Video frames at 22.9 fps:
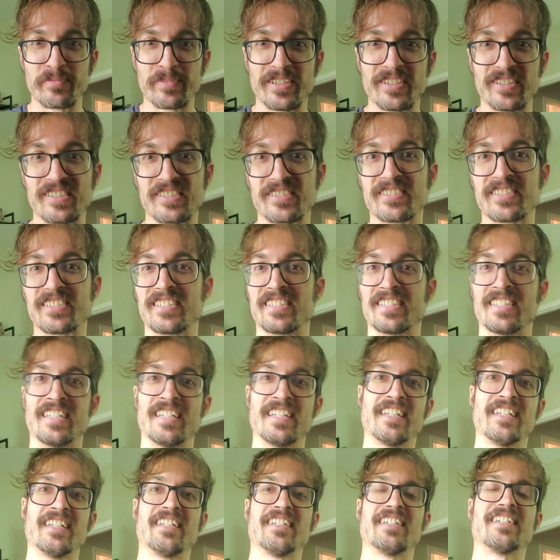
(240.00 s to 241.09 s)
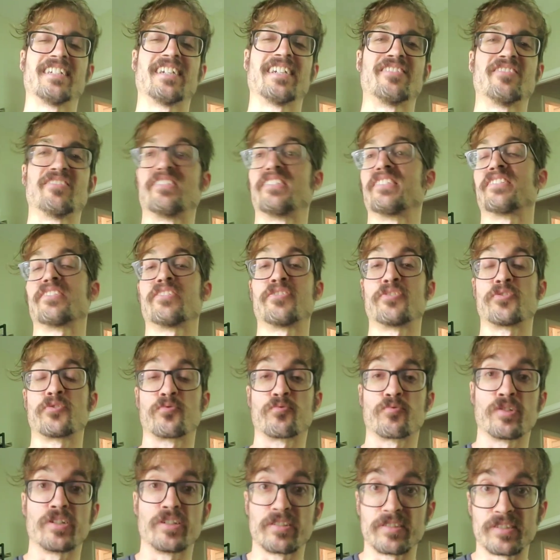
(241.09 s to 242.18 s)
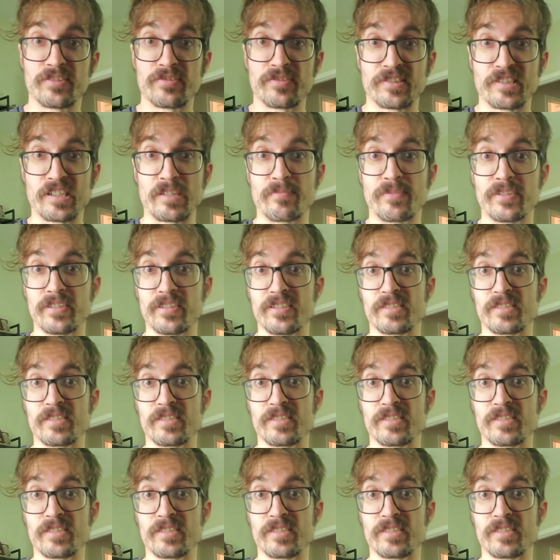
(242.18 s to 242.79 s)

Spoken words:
basically. Unless it's on drugs or something,